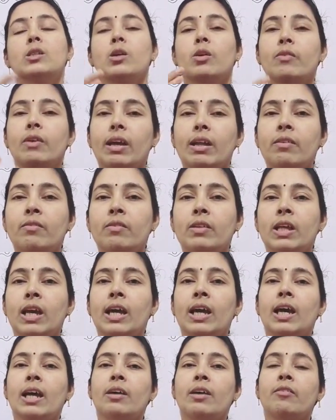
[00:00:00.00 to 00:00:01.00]
So when
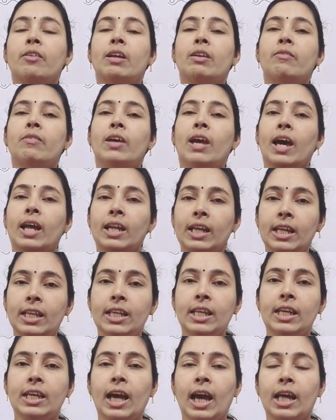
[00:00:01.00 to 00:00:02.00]
we are
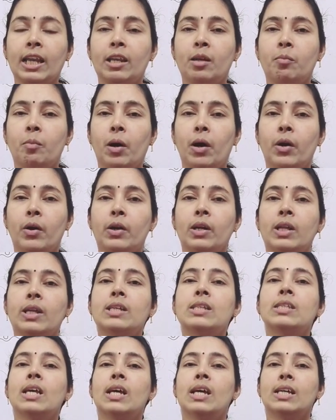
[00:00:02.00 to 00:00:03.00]
eating
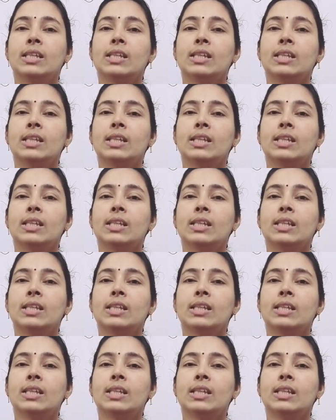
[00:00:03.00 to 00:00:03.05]
antibiotics,